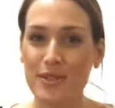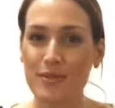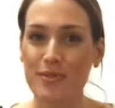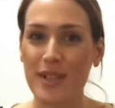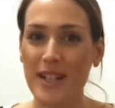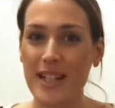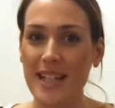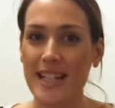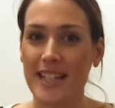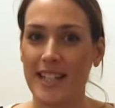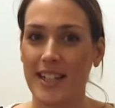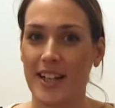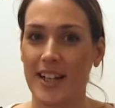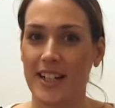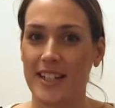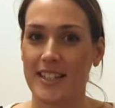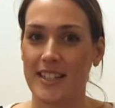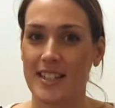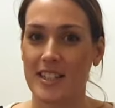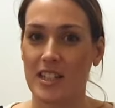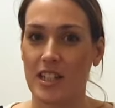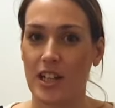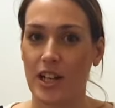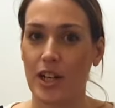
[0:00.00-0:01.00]

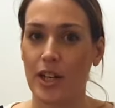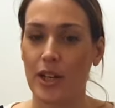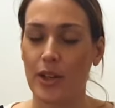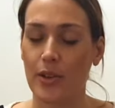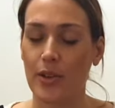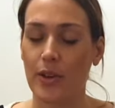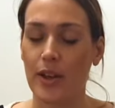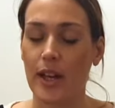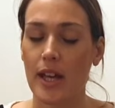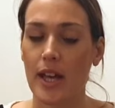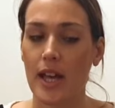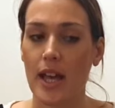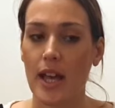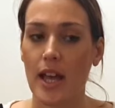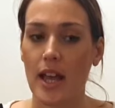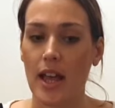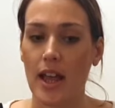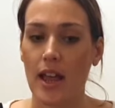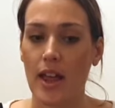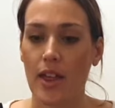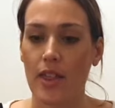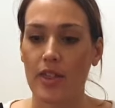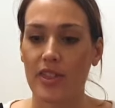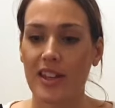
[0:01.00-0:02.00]
realised though
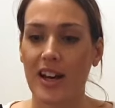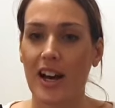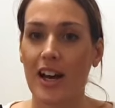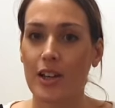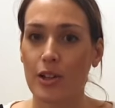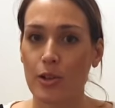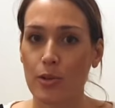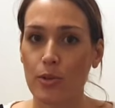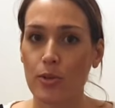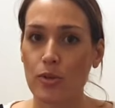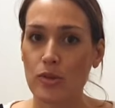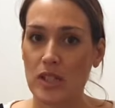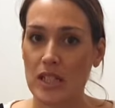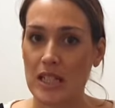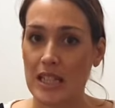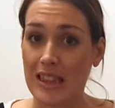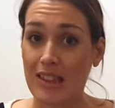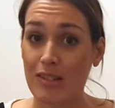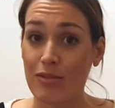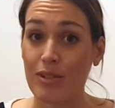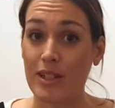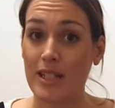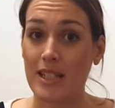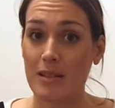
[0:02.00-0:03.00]
that I ordered
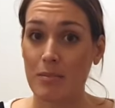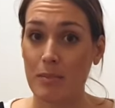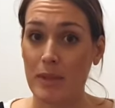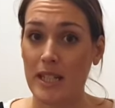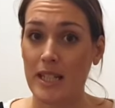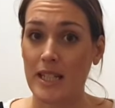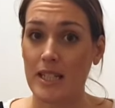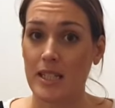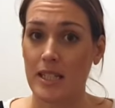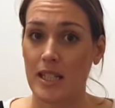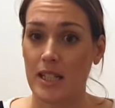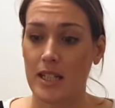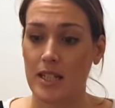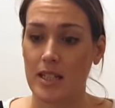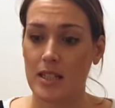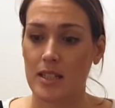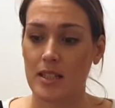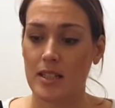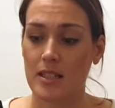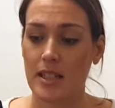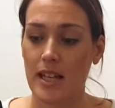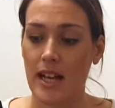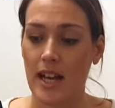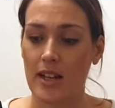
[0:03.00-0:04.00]
three
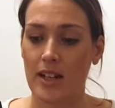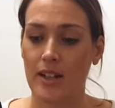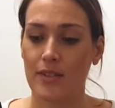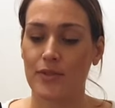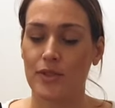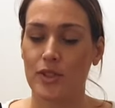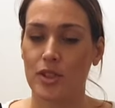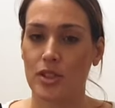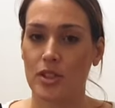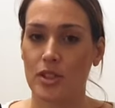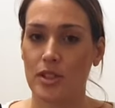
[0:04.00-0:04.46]
metres and I've